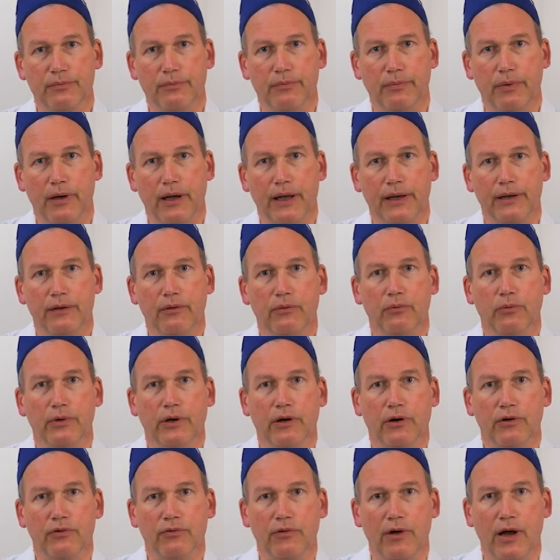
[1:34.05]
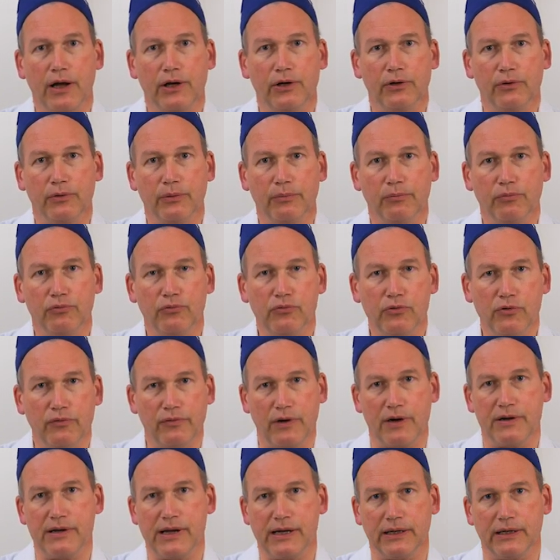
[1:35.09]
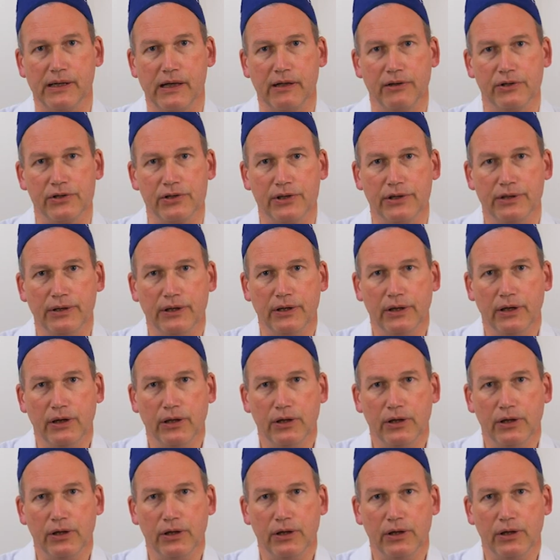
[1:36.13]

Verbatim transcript: but we are trying to improve our technology